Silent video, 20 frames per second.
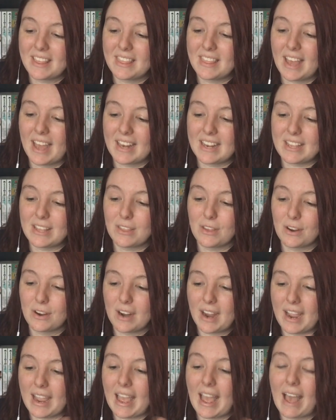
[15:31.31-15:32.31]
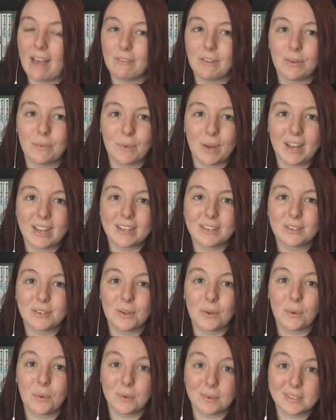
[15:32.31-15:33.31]
that either I haven't read
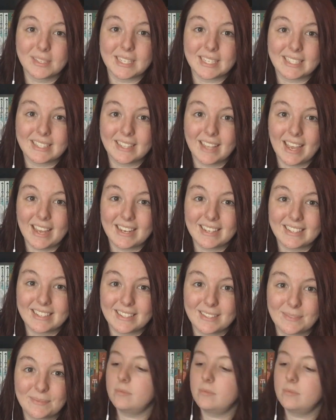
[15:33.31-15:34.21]
or disliked.